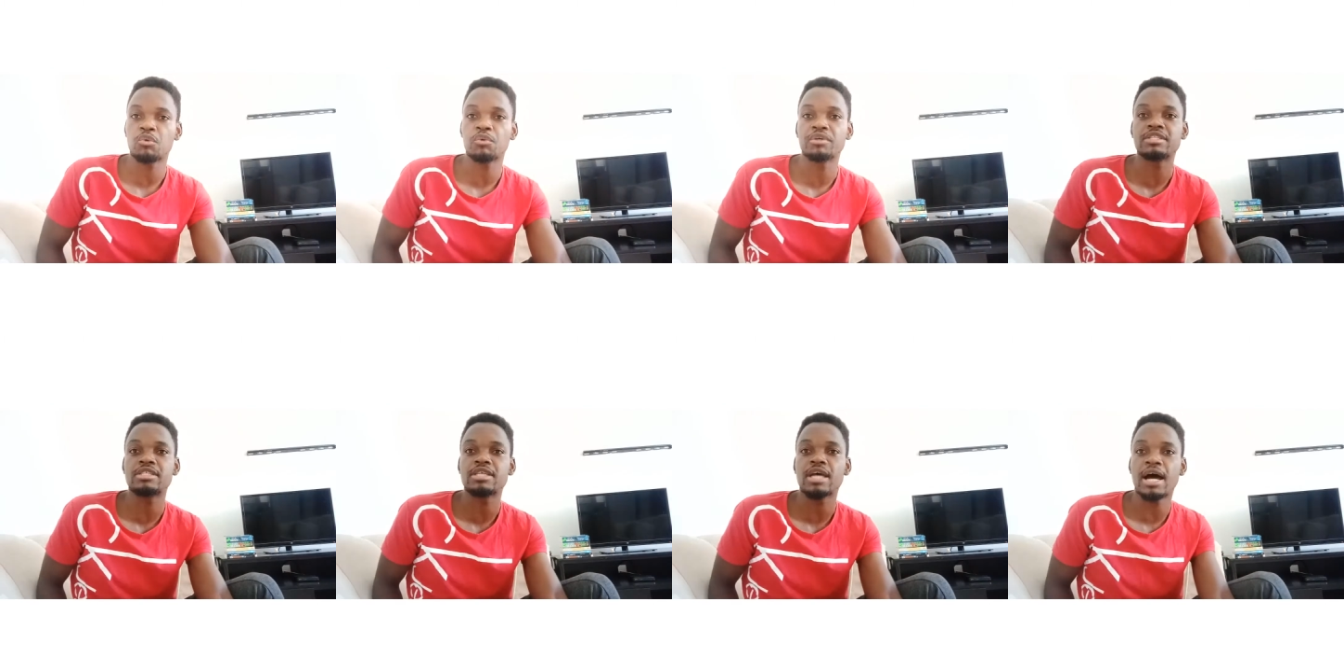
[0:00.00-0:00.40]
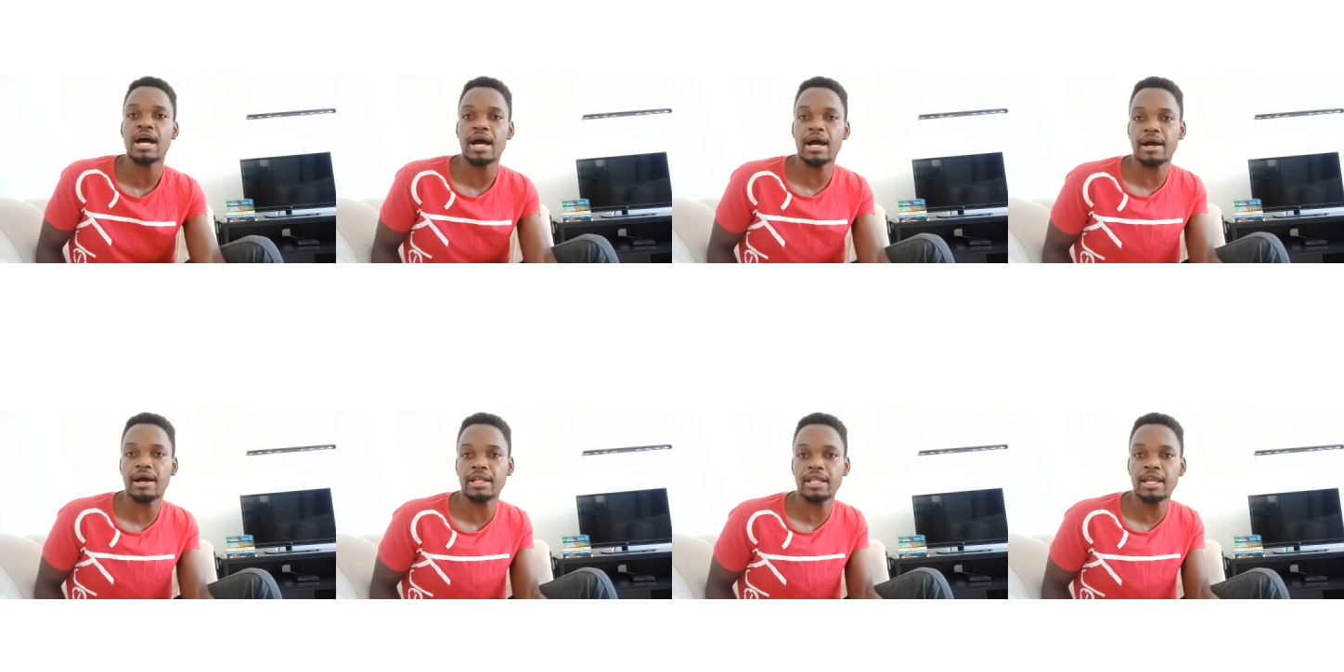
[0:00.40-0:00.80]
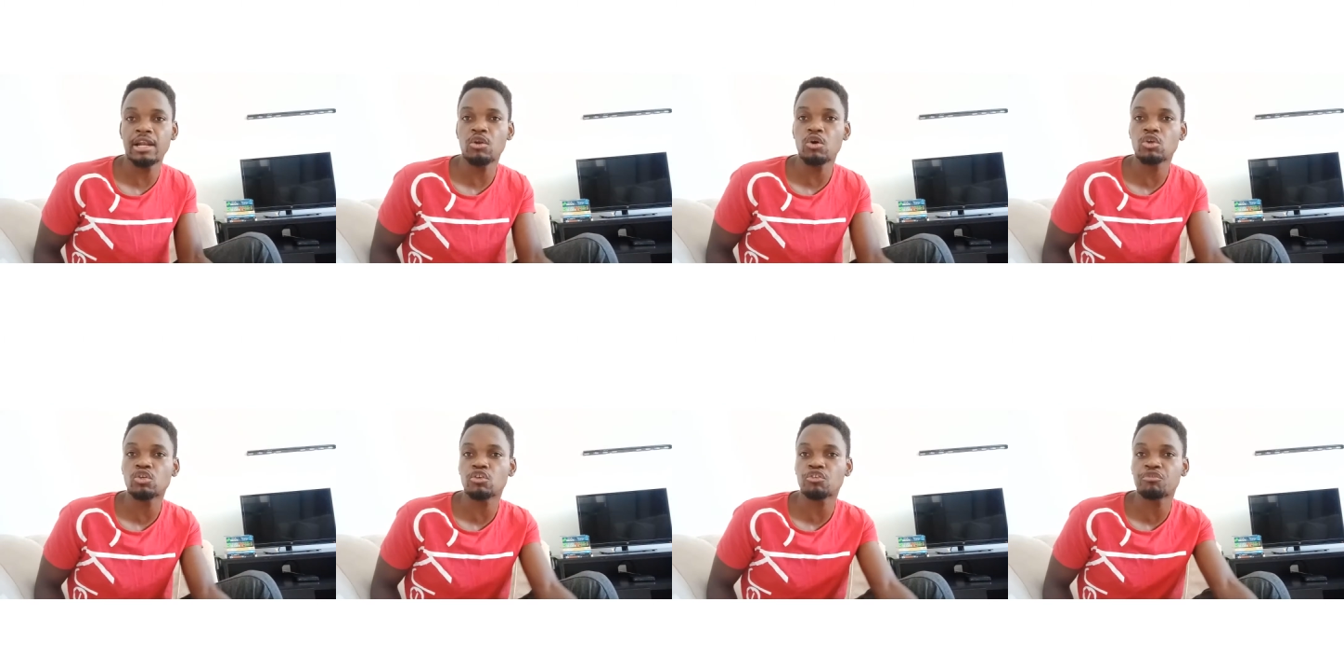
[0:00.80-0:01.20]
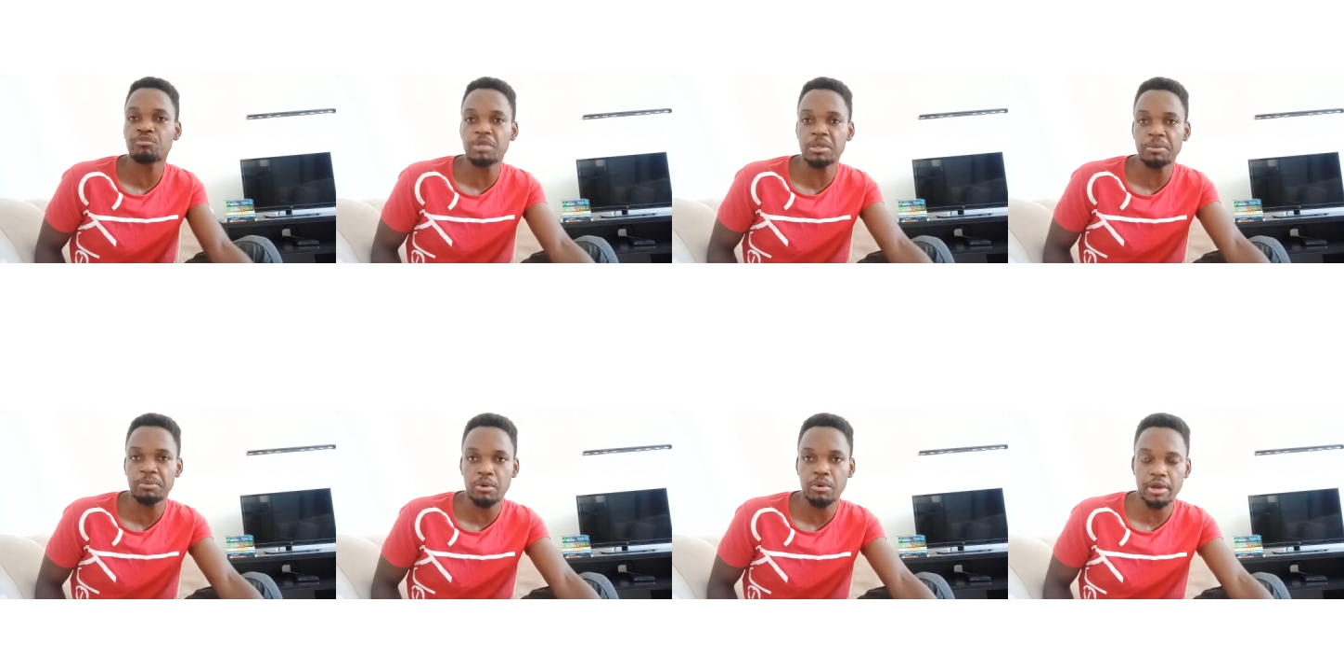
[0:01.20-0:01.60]
with a lot of
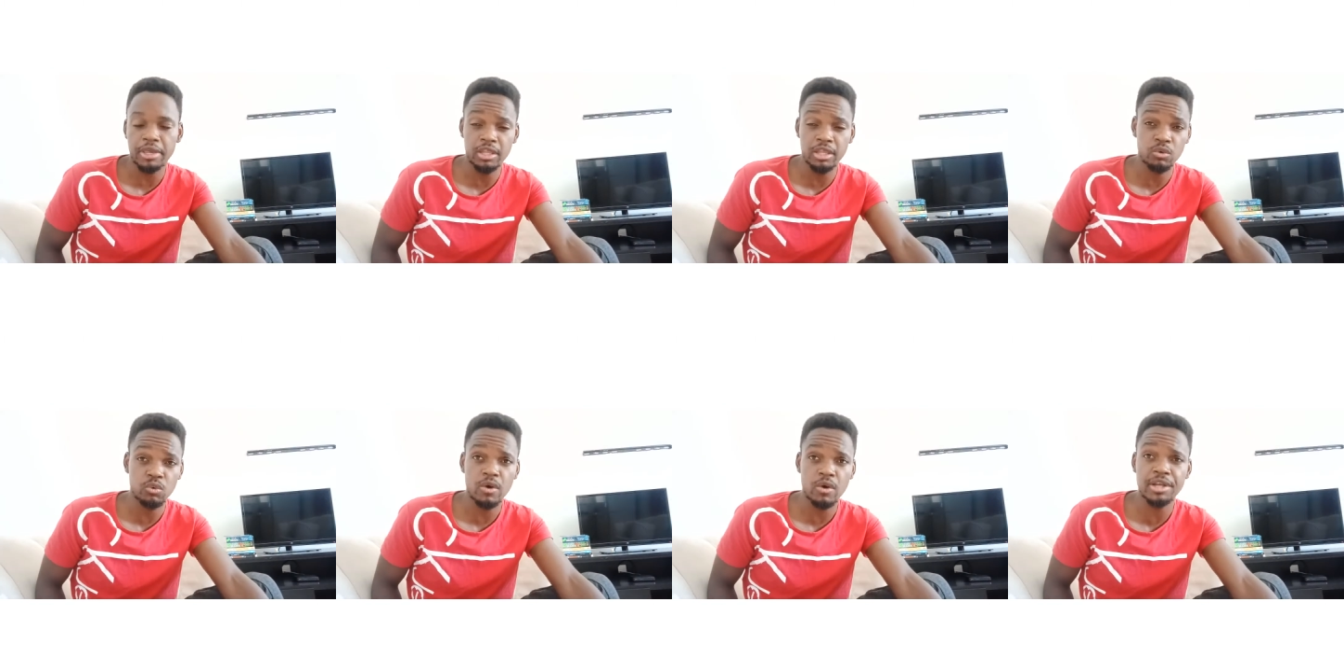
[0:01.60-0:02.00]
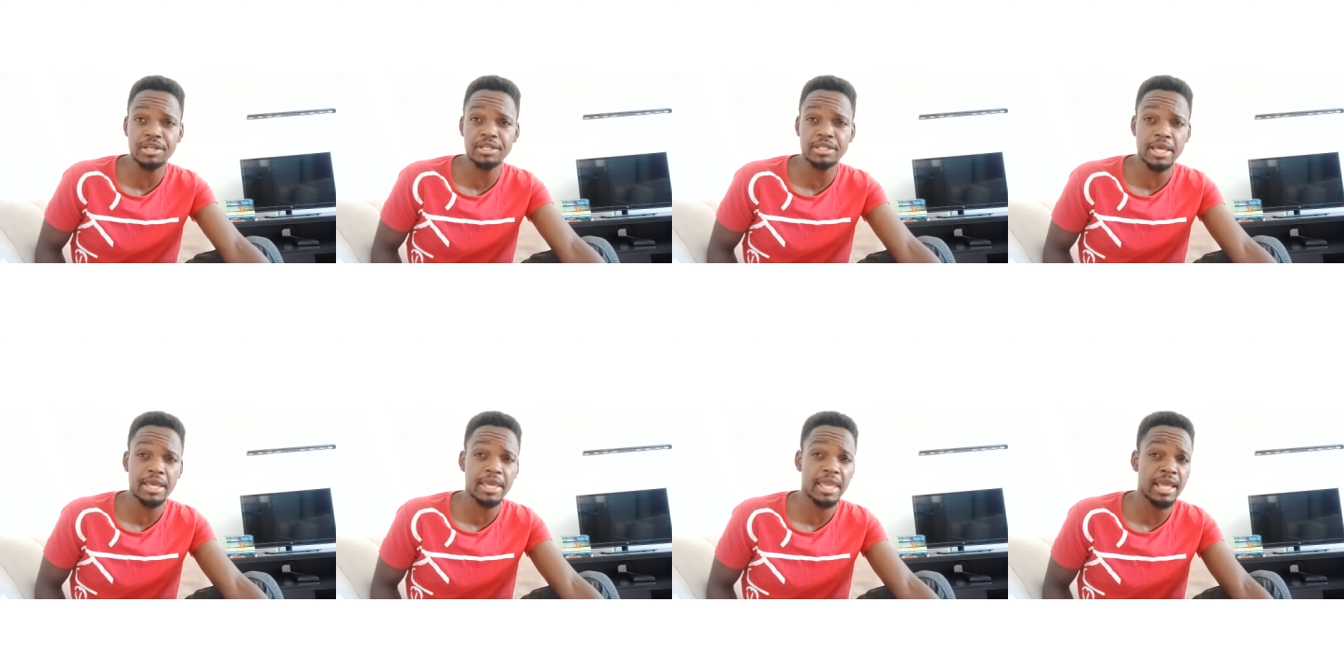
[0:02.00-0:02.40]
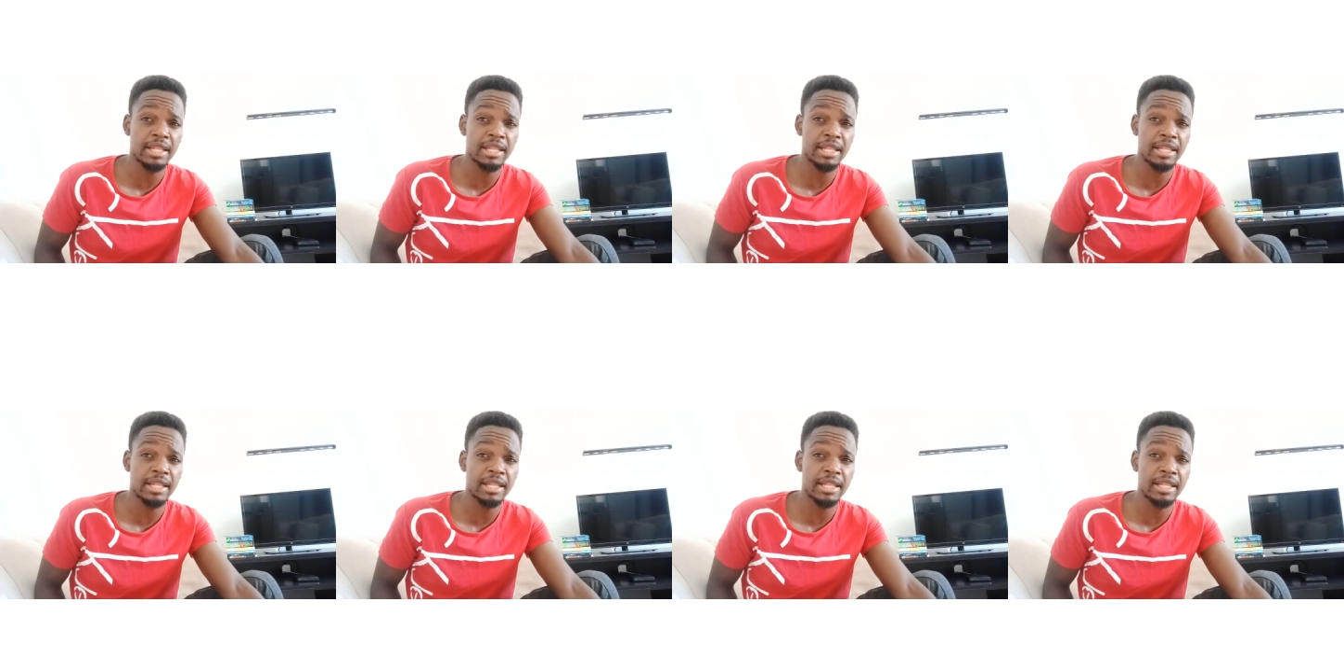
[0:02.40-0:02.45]
people in one day,